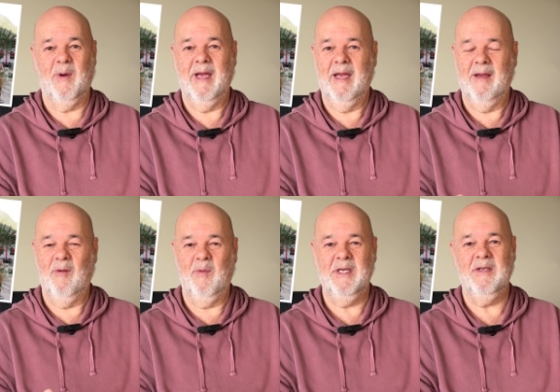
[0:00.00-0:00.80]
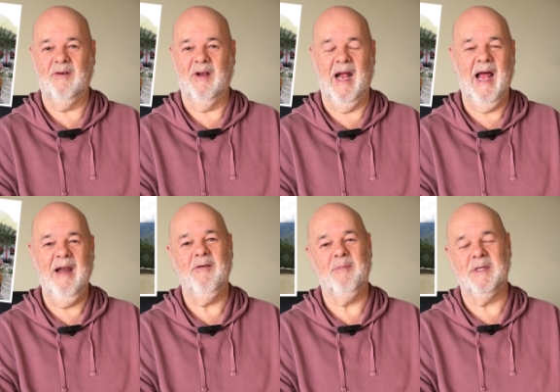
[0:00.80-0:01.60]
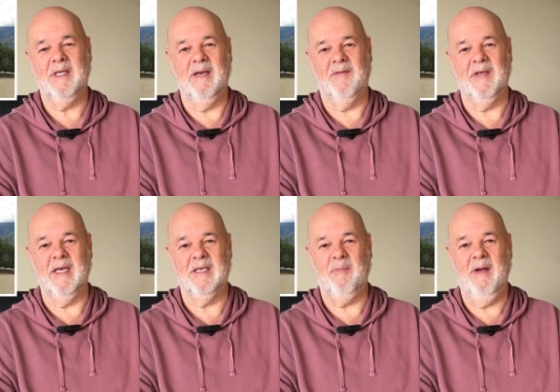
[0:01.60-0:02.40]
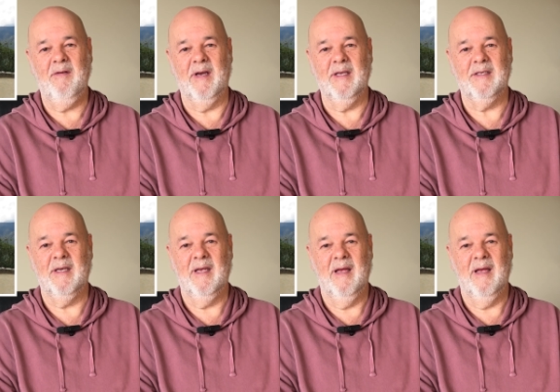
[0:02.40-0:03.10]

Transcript: where we still got 100% of the experience,